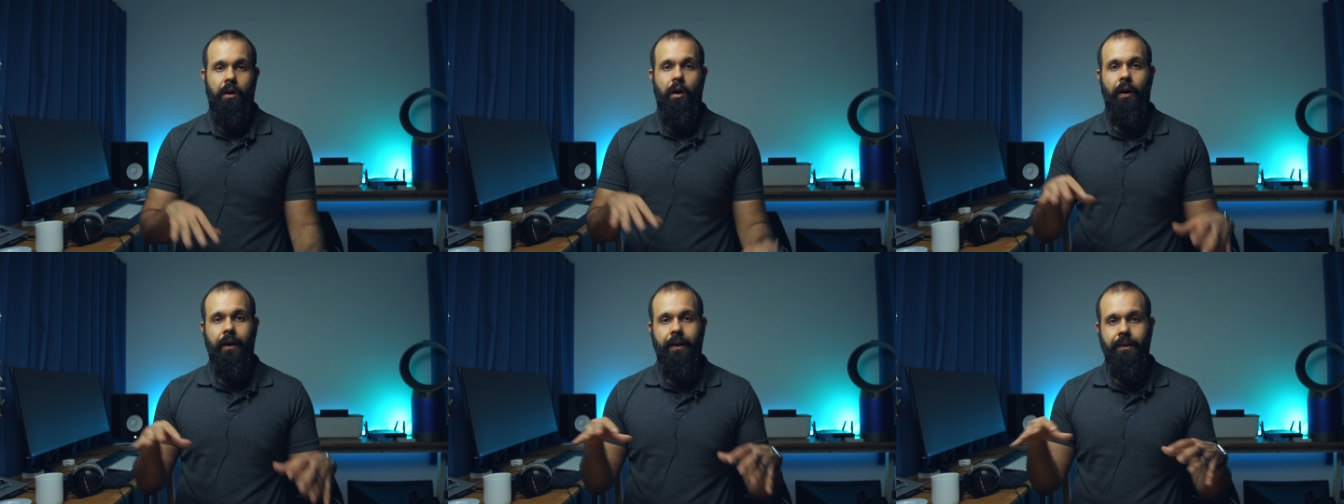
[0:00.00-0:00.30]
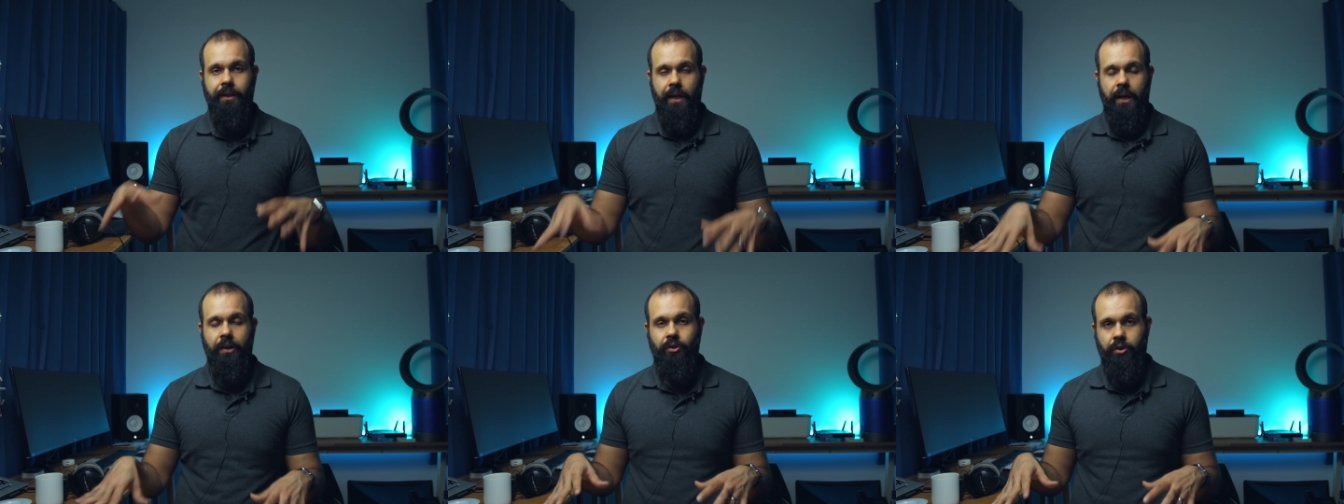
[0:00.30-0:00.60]

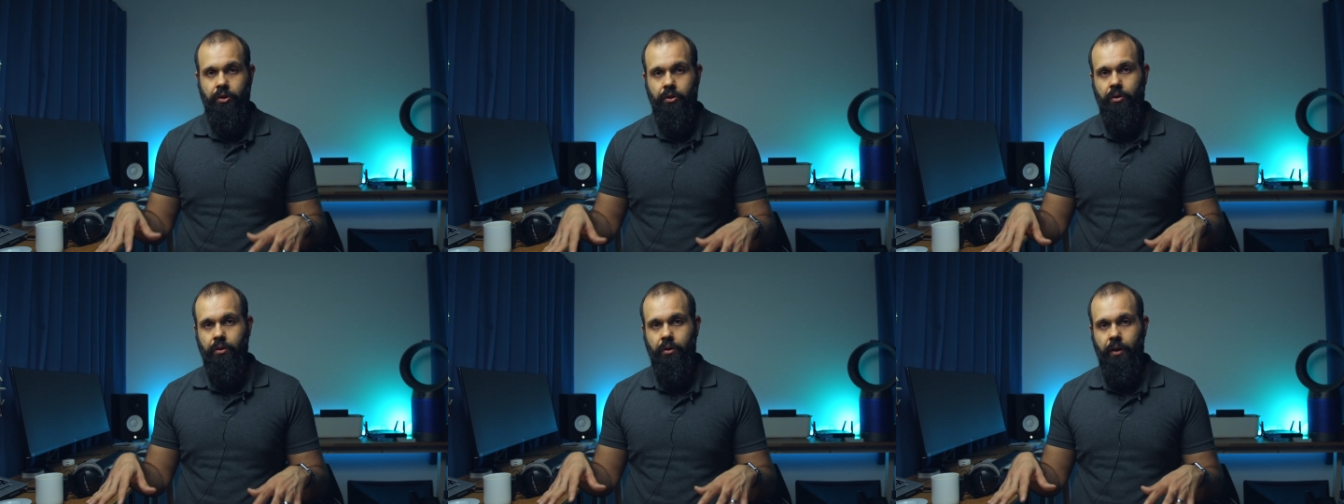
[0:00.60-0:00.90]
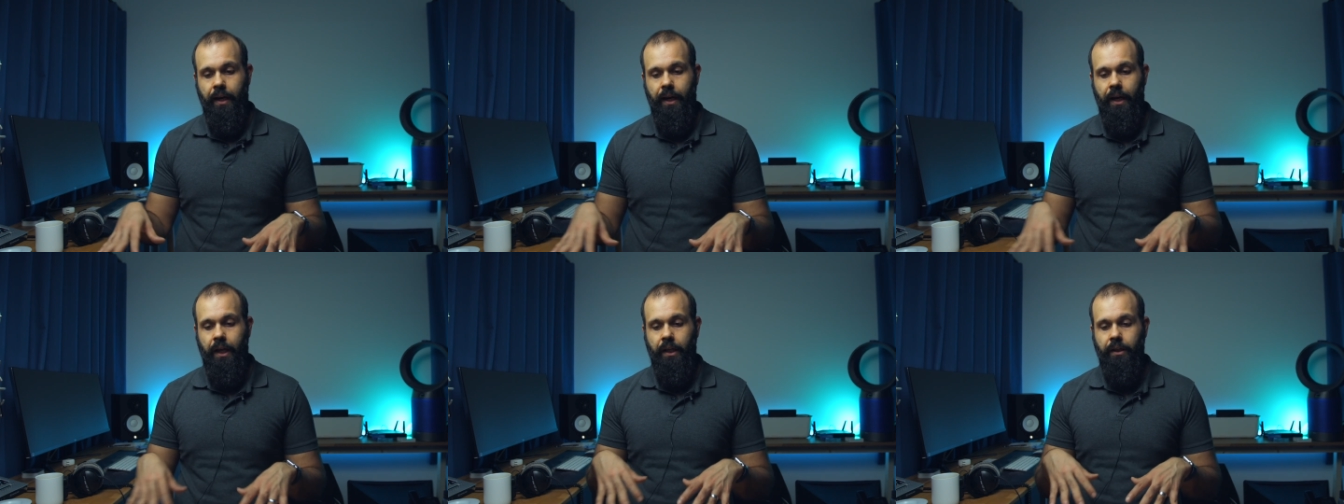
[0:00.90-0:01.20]
architecture
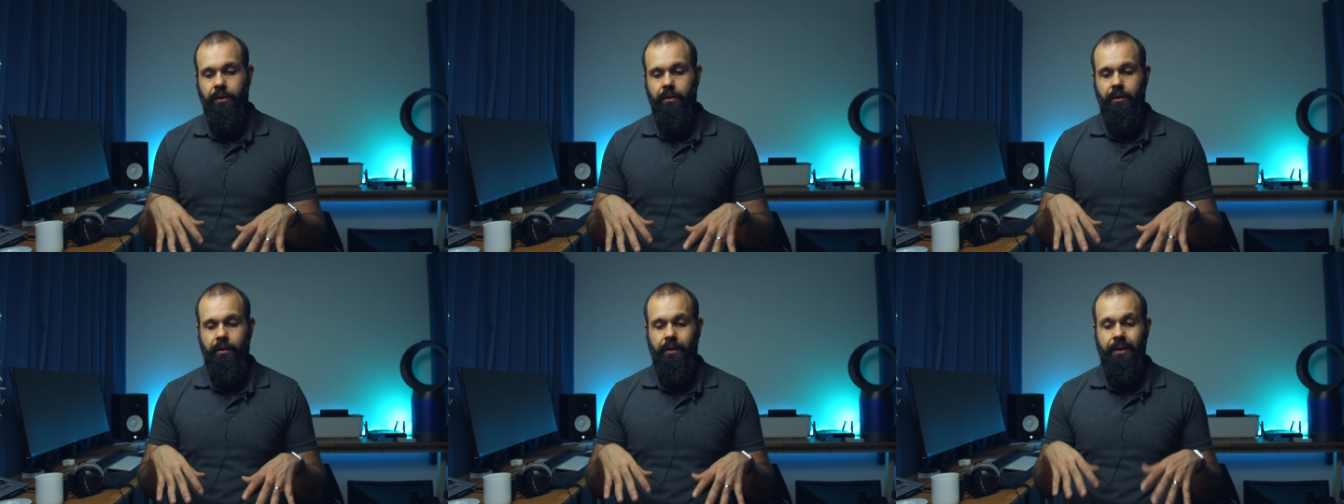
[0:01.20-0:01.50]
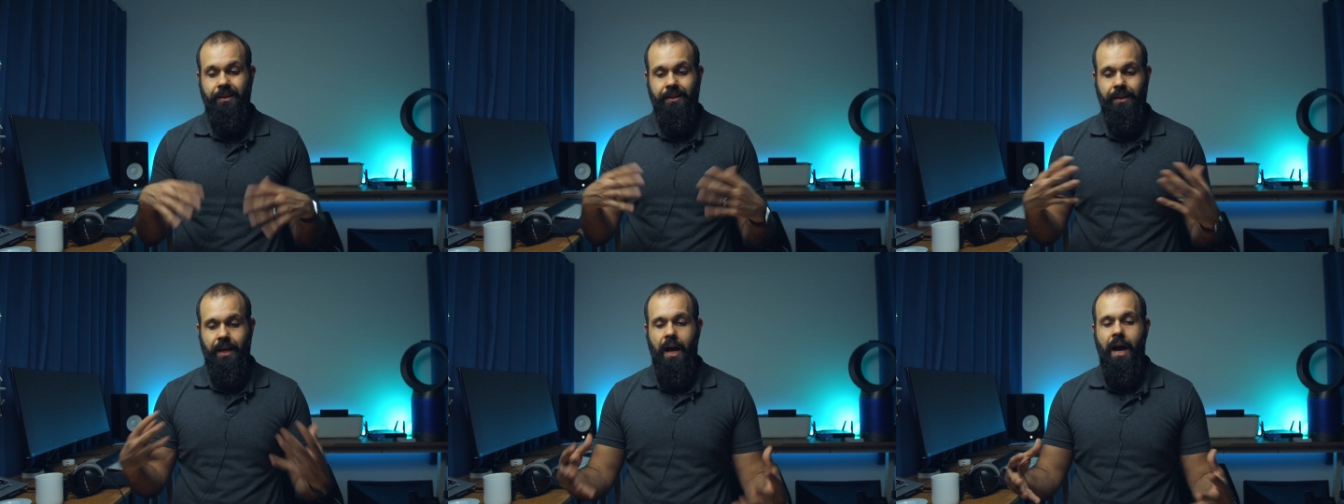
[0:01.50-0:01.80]
and the
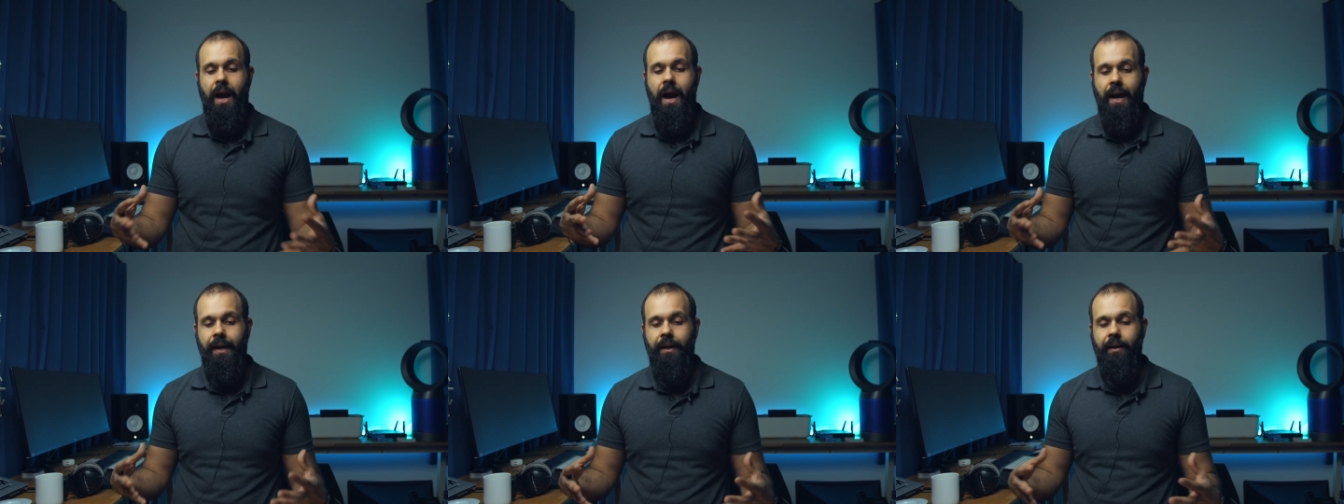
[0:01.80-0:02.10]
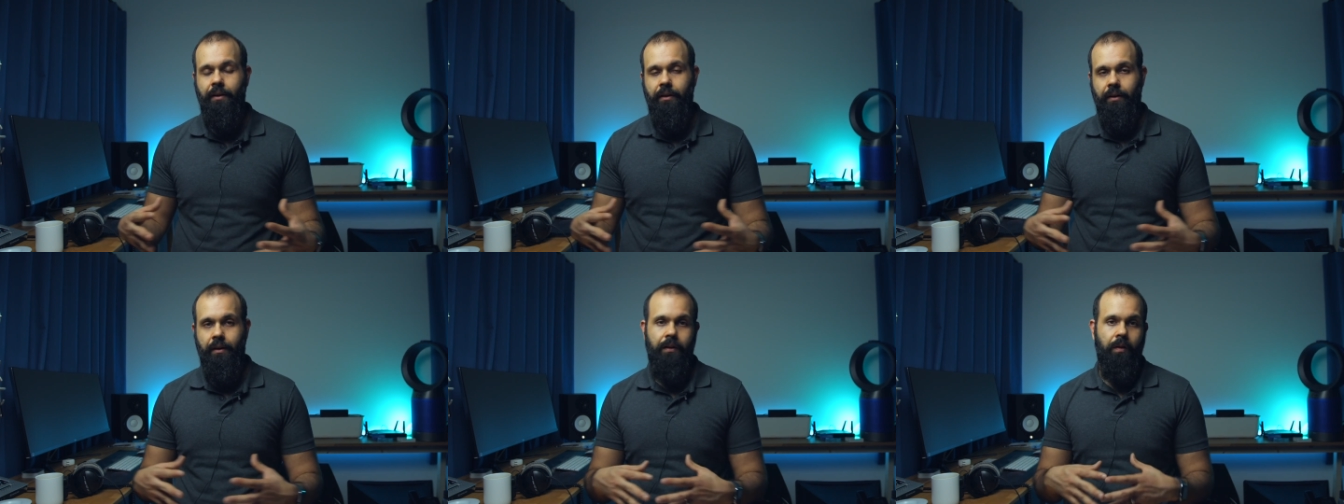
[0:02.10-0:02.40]
design
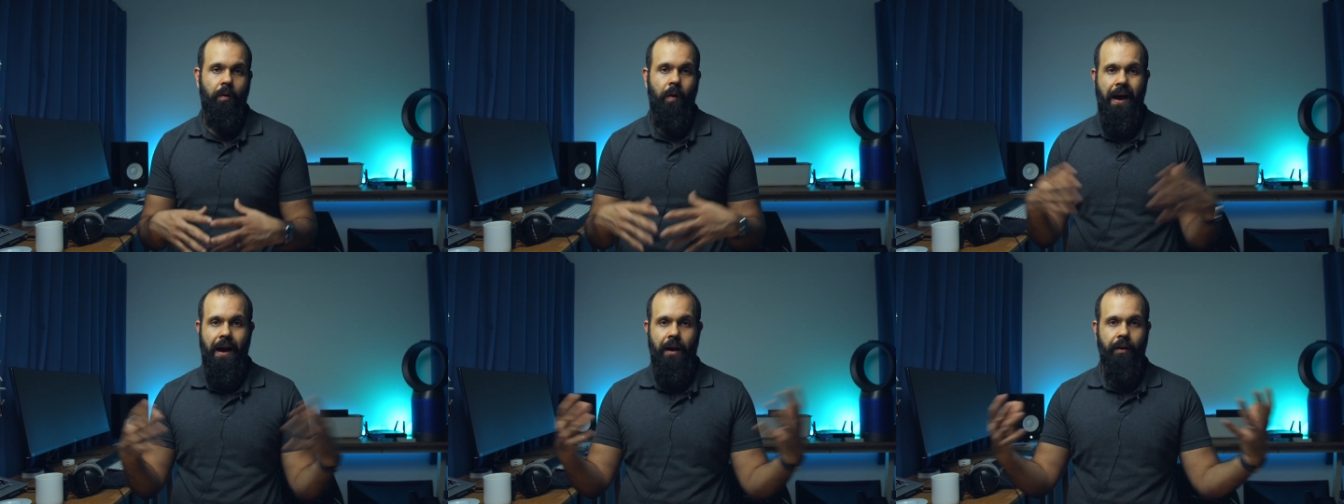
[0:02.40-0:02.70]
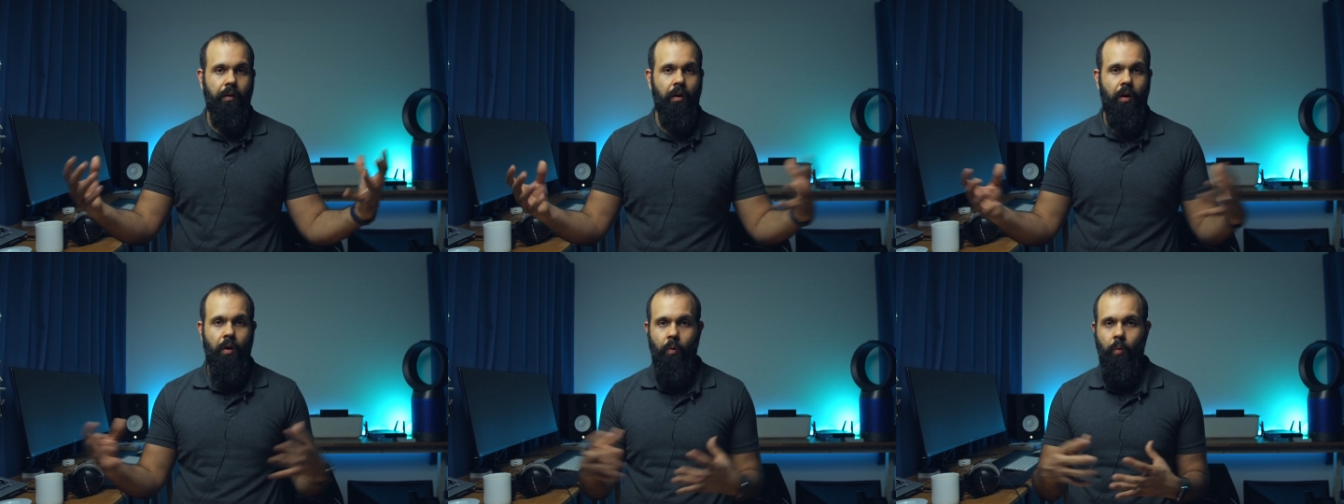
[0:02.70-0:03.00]
and you know how
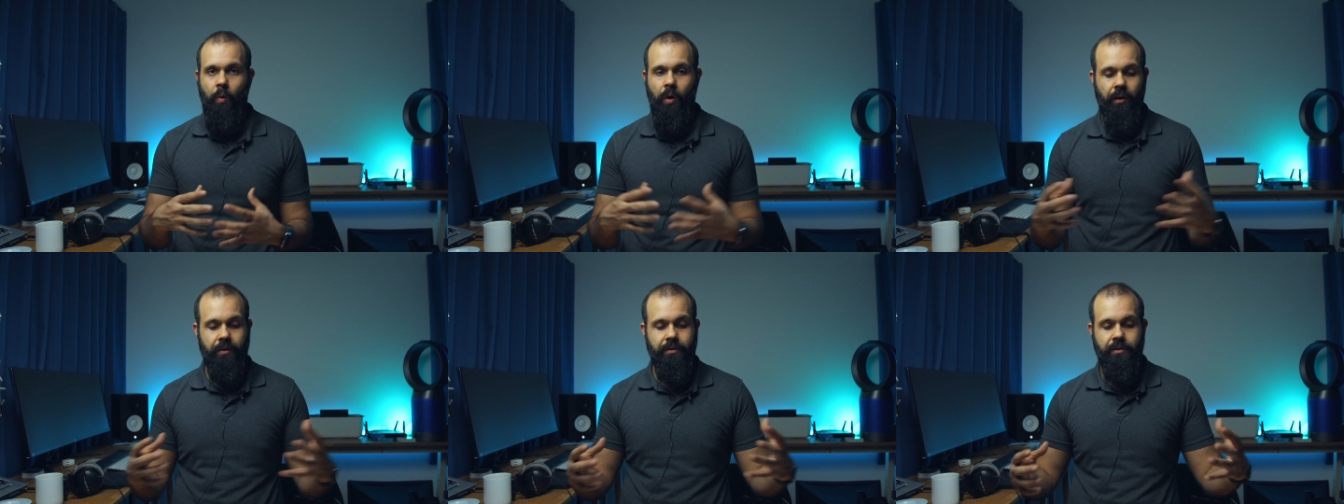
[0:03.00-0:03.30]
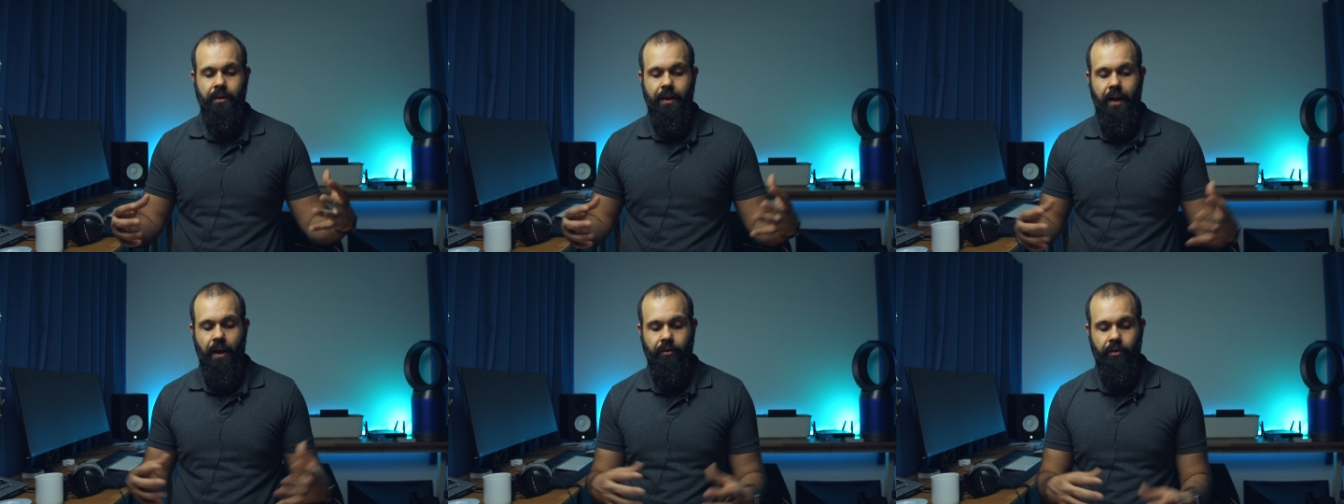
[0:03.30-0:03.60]
it all works
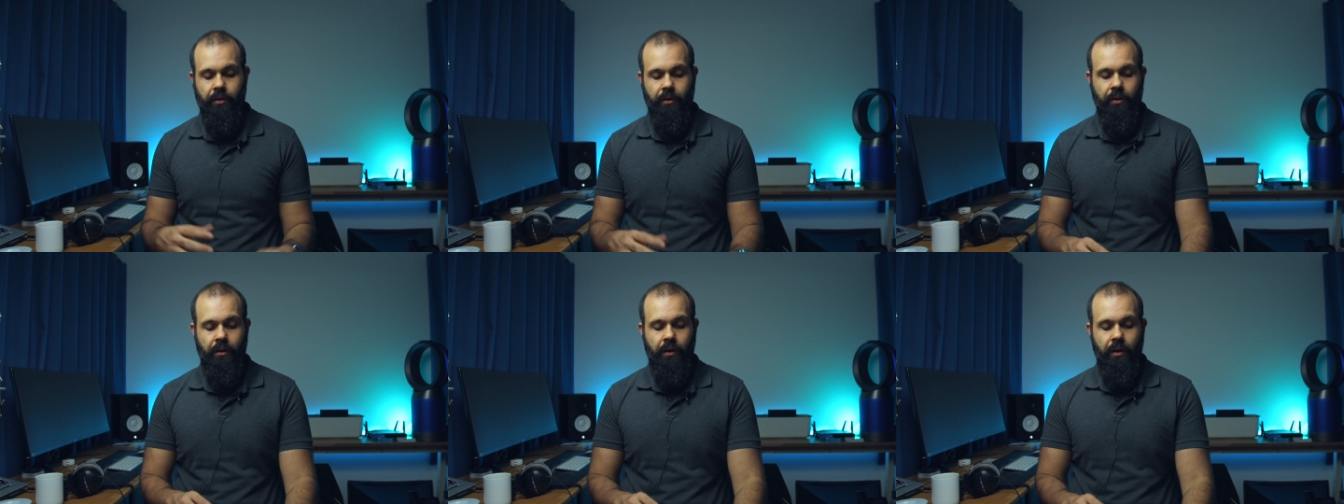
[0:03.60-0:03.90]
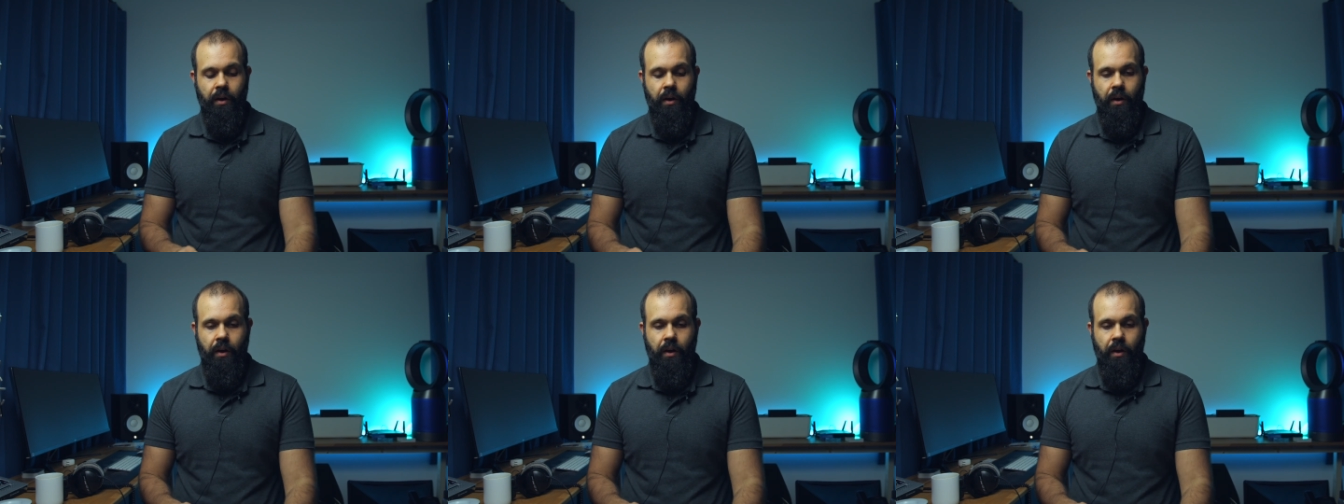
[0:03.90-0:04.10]
together